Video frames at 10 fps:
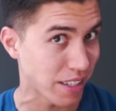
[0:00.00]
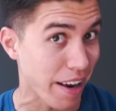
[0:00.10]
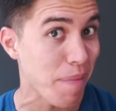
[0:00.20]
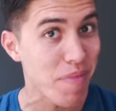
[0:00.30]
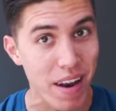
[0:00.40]

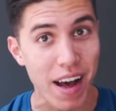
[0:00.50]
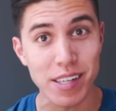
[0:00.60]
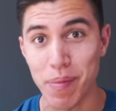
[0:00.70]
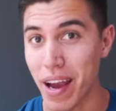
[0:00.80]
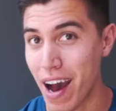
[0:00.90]
setup that
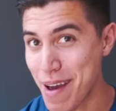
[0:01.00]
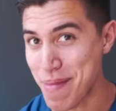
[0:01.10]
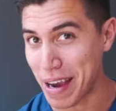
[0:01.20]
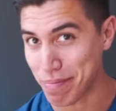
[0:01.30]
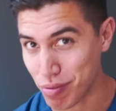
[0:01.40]
has my
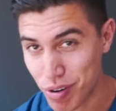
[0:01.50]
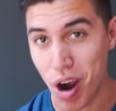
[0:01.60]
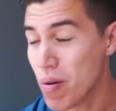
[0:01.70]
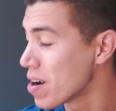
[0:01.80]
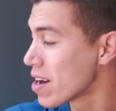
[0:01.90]
iMac
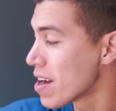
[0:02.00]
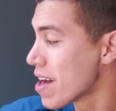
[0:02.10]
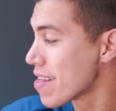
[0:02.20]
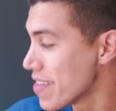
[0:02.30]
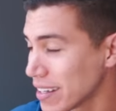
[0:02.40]
Pro.
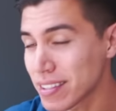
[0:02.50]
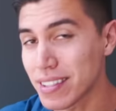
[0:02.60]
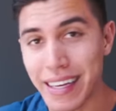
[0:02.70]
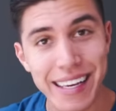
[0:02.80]
This